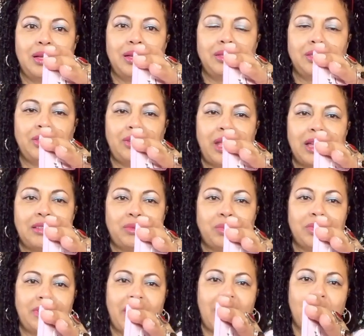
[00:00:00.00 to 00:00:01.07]
So that's
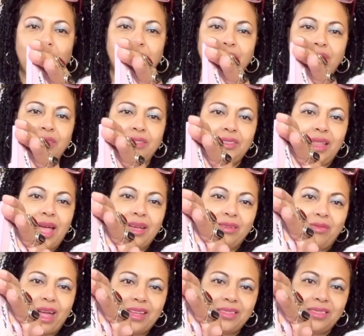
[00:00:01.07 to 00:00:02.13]
what that one looks like
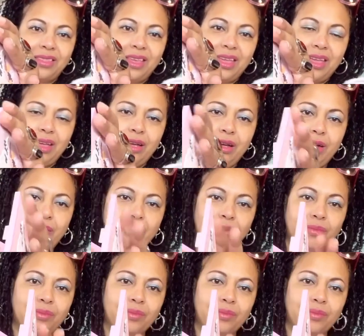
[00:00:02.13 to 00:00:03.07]
right there.